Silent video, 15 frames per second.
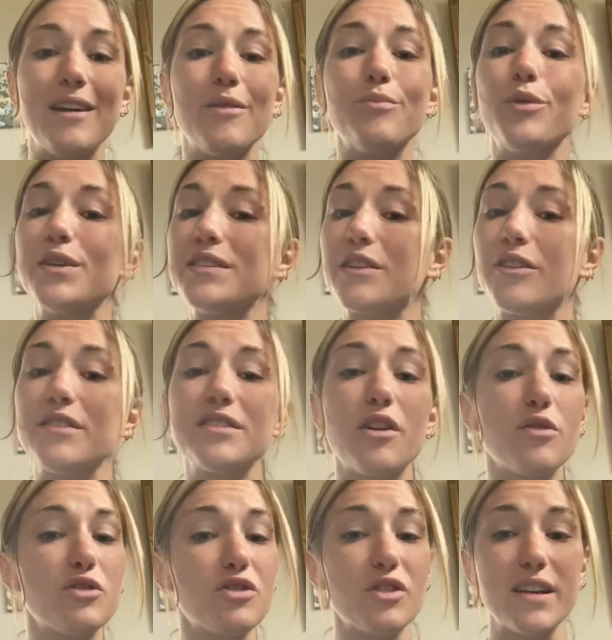Boys and girls,
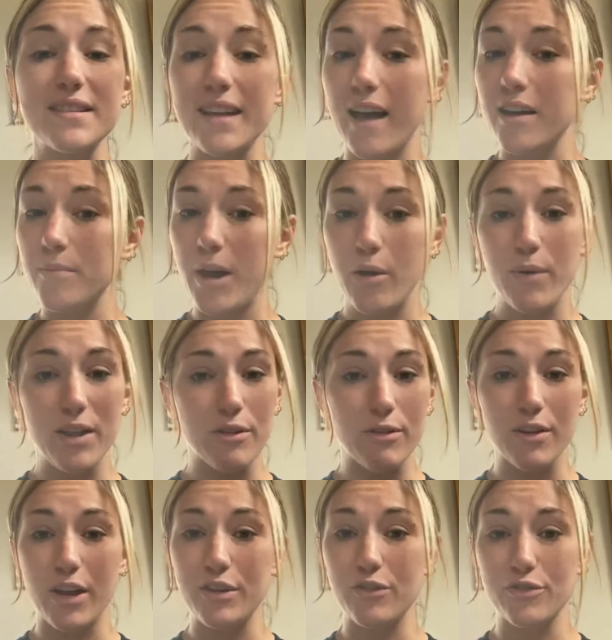don't stress out about whether
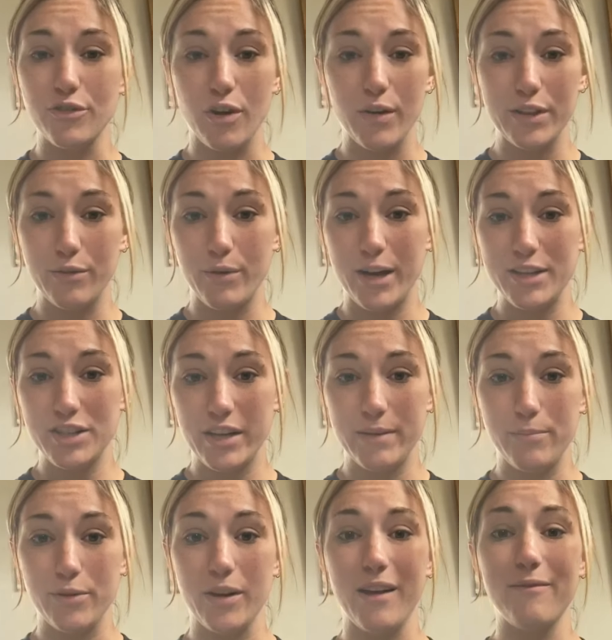or not you're drawing the right
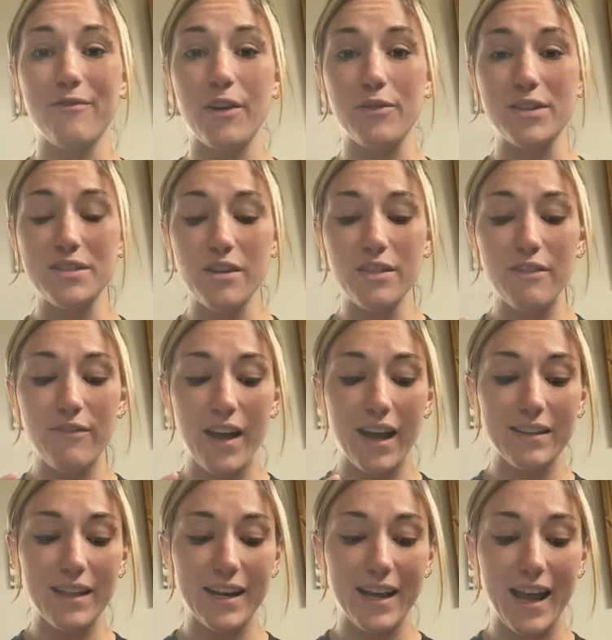shape or not. Focus on the
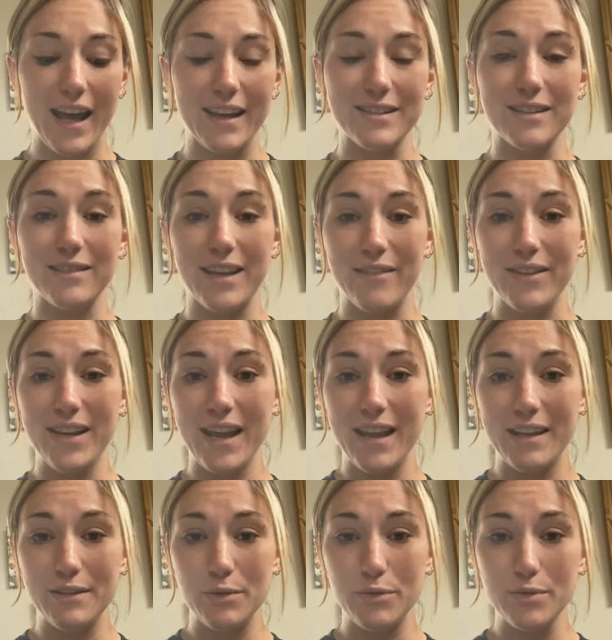fact that it has 11
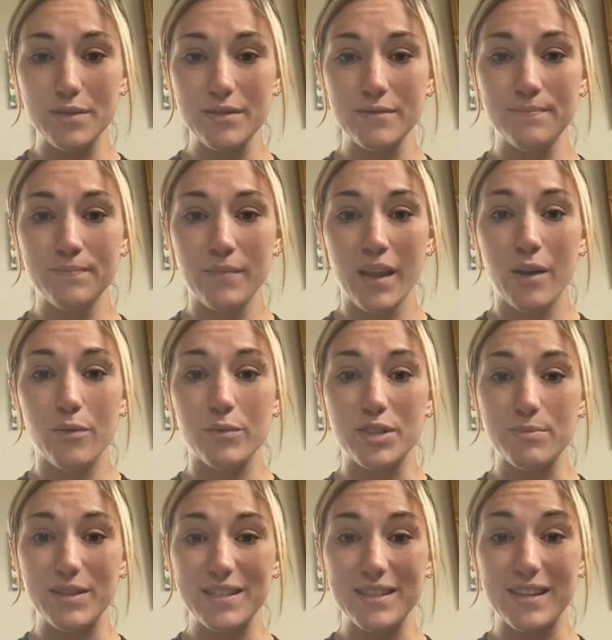angles,
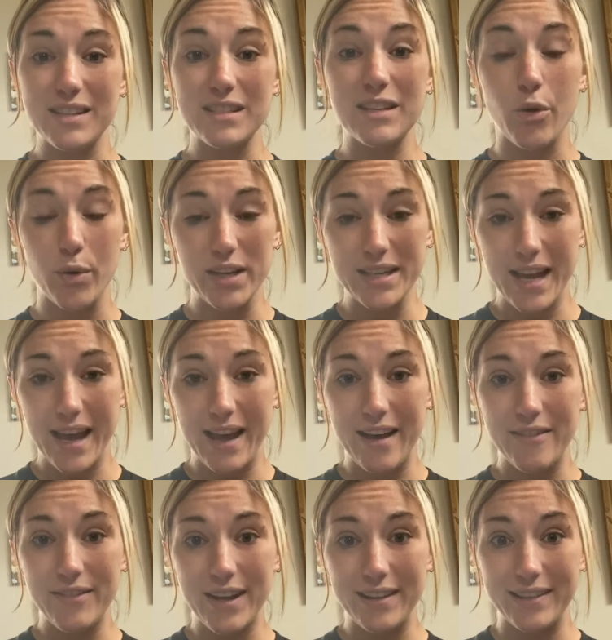which means that it's going to
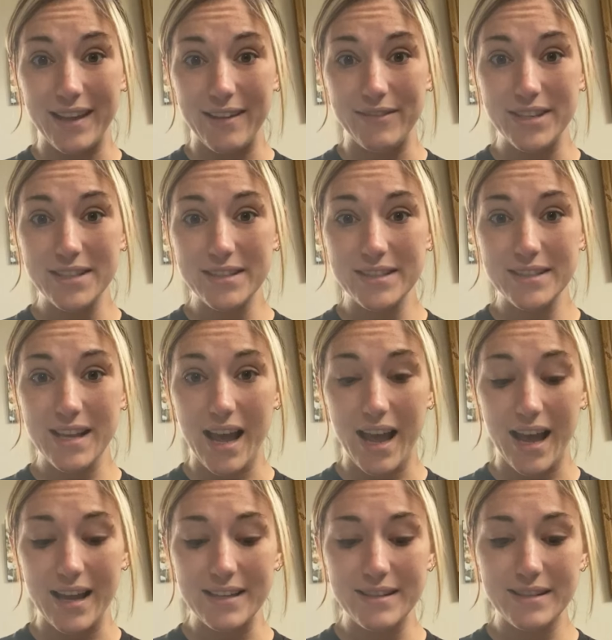have 11
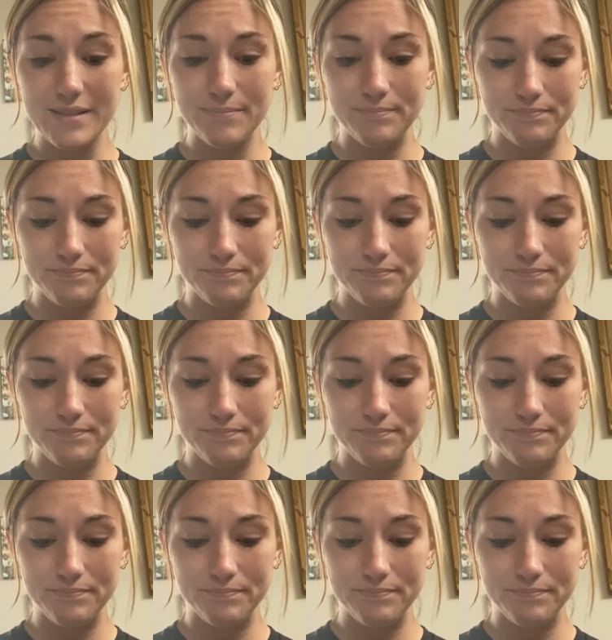sides,